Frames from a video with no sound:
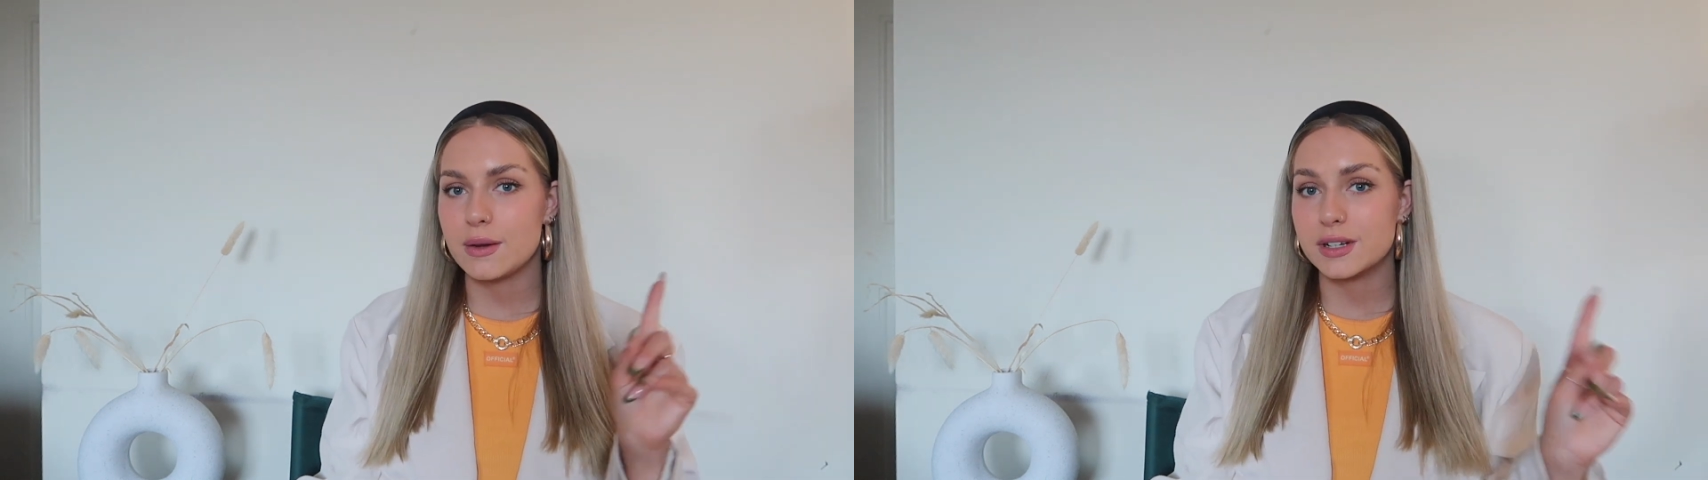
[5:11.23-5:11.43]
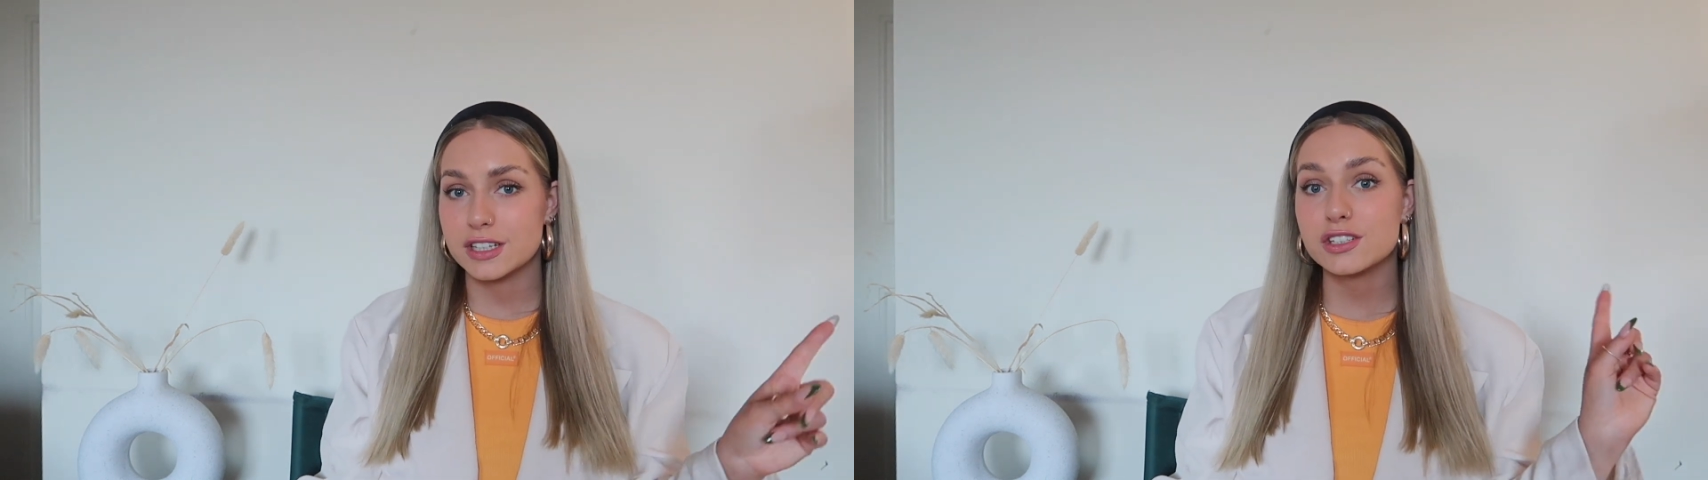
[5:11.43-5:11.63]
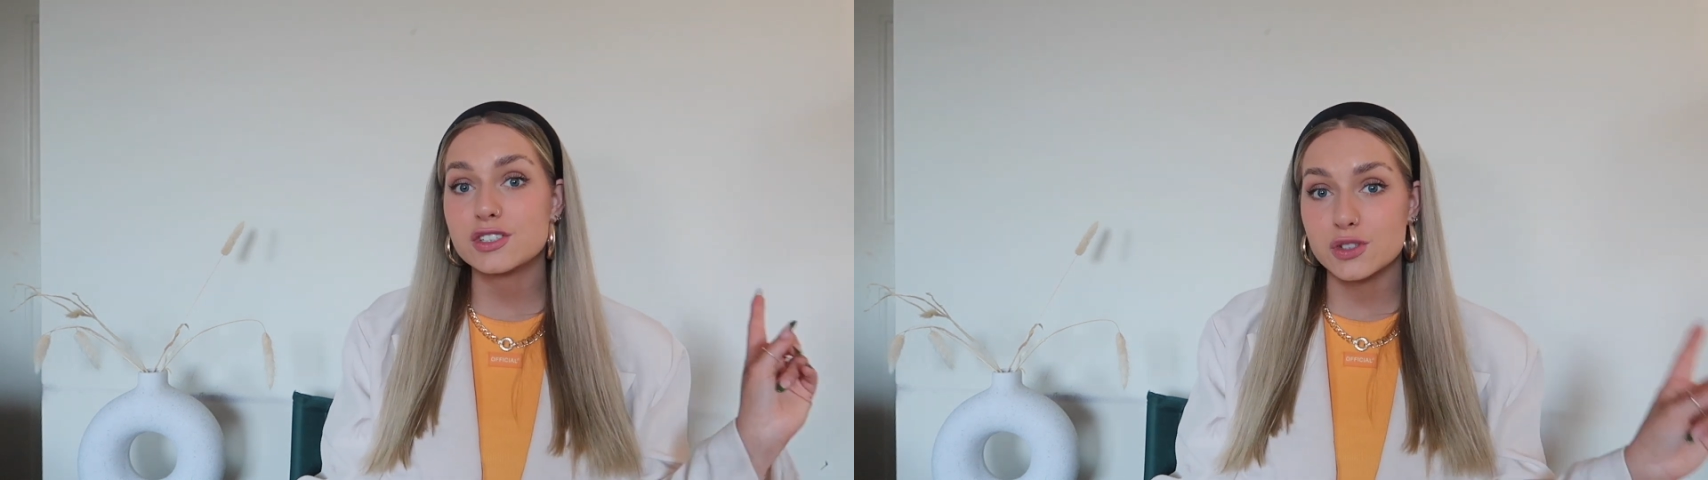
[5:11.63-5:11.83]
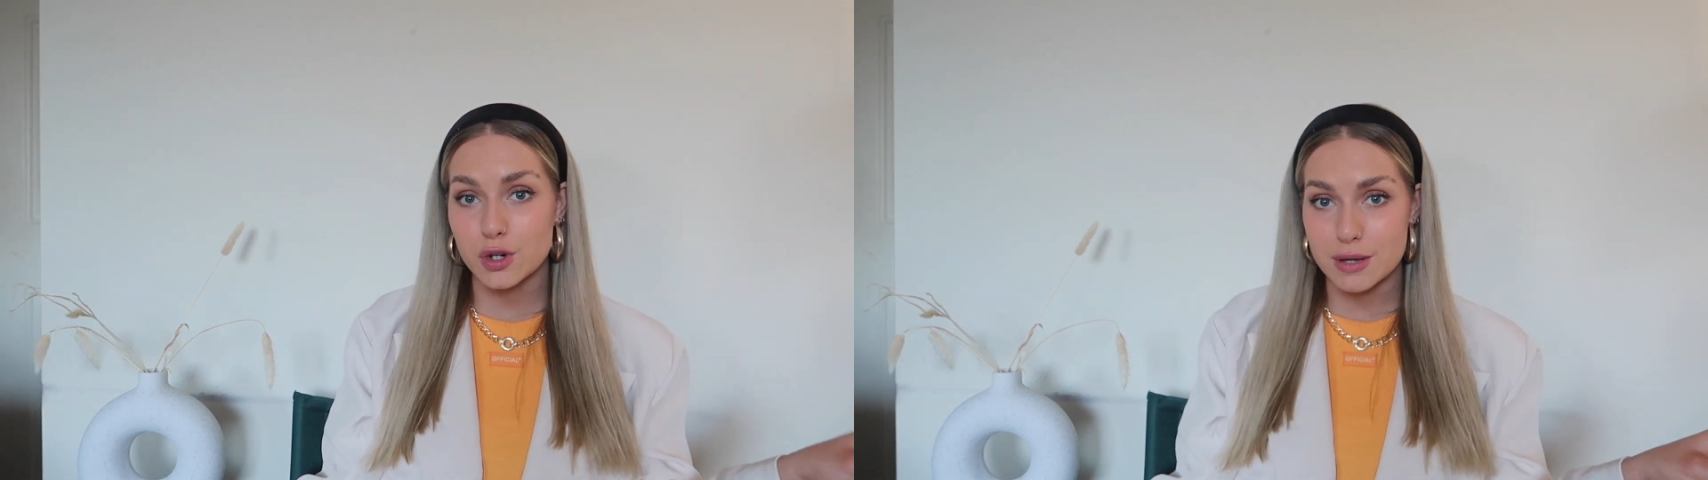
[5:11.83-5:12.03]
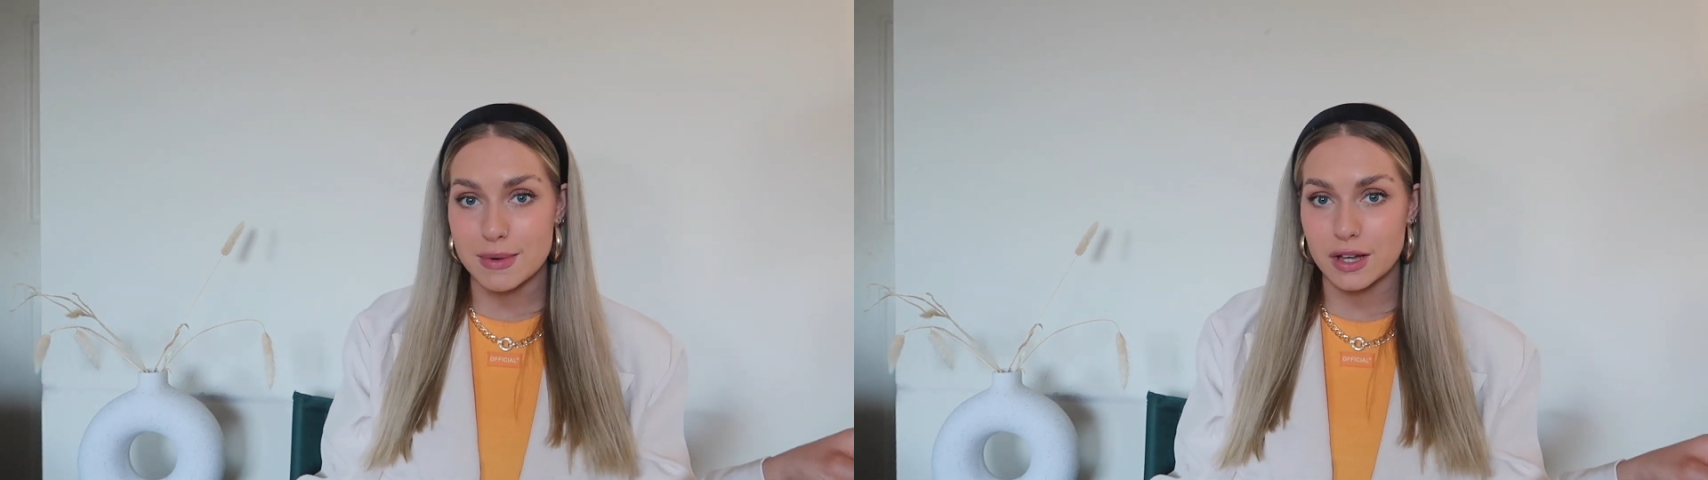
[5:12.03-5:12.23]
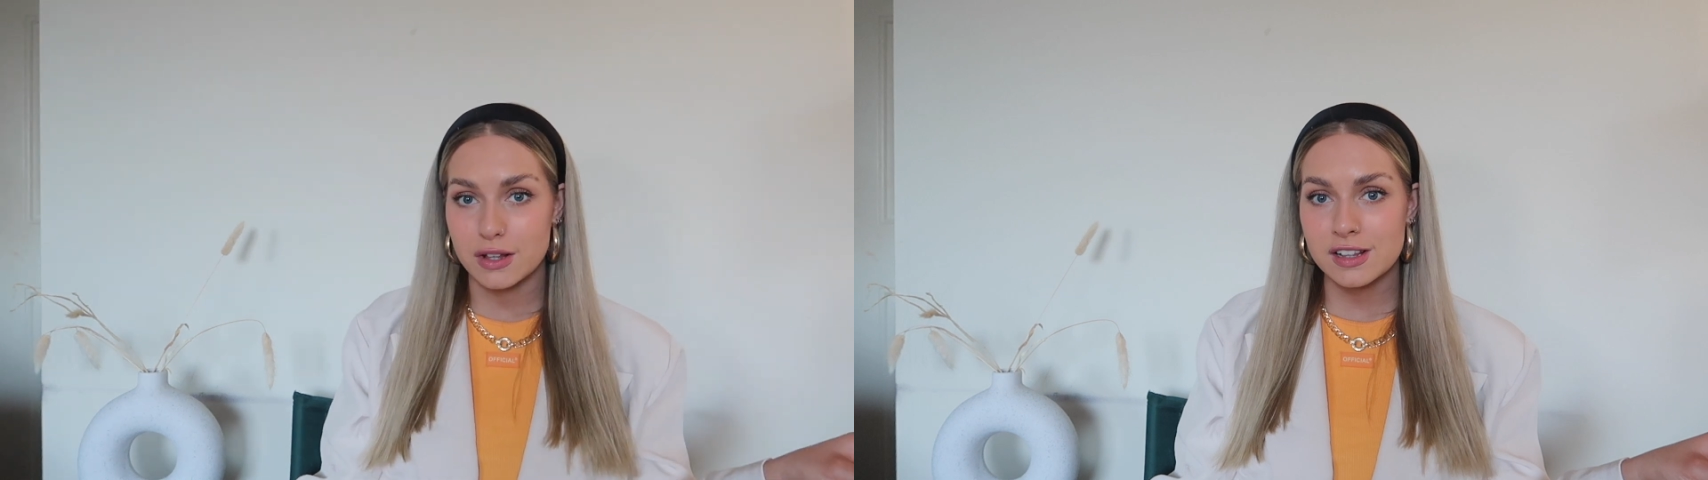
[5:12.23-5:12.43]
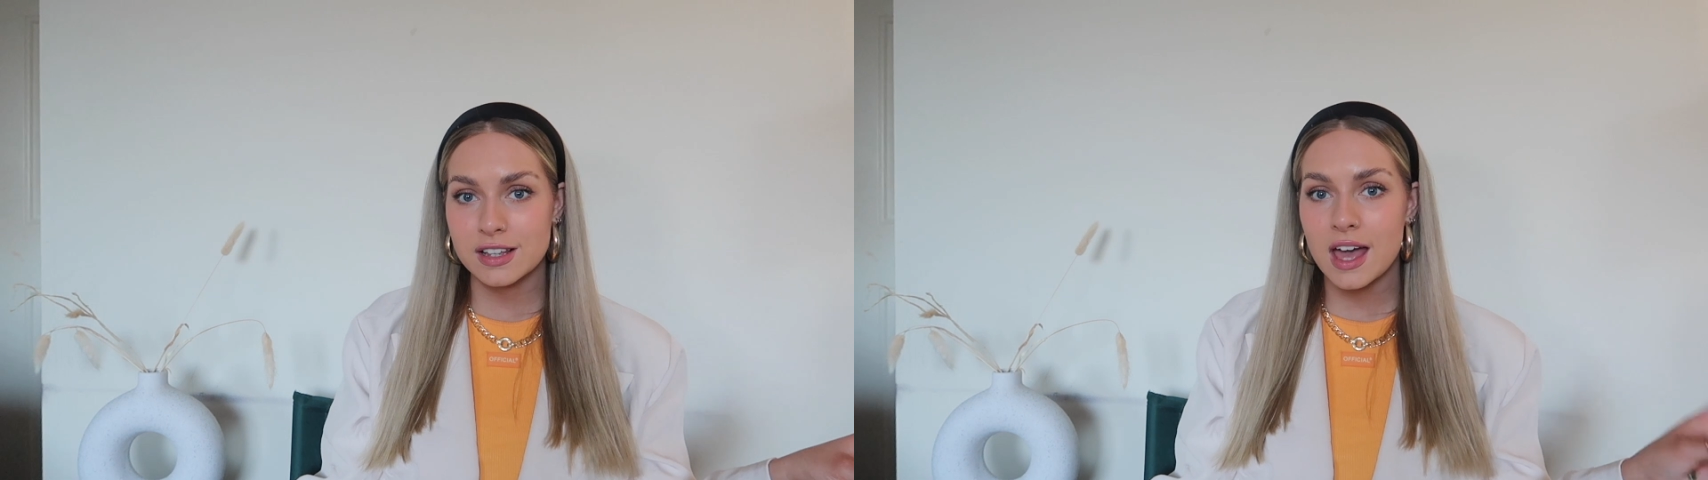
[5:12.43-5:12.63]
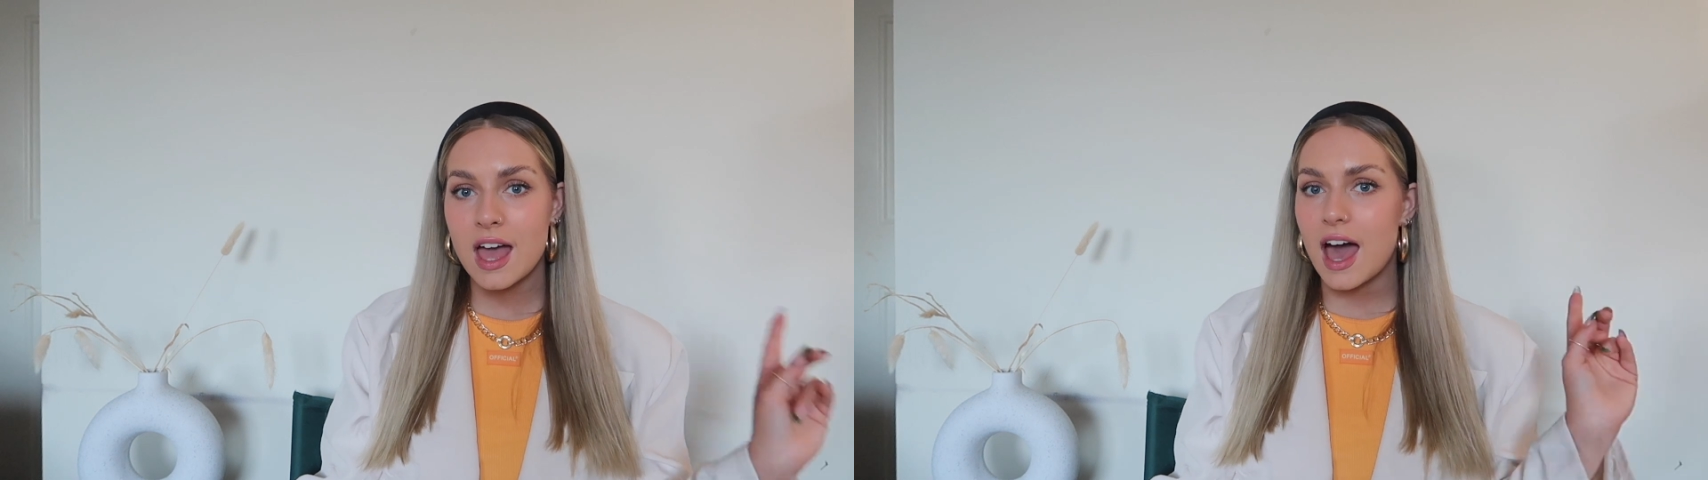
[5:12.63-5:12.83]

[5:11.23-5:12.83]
with soya milk